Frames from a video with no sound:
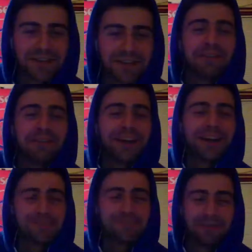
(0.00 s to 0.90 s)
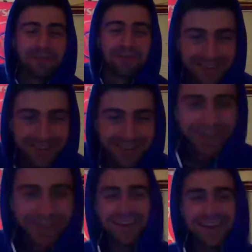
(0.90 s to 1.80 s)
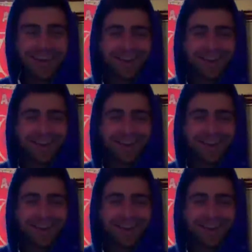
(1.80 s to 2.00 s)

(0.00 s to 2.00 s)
actually a Russian plant.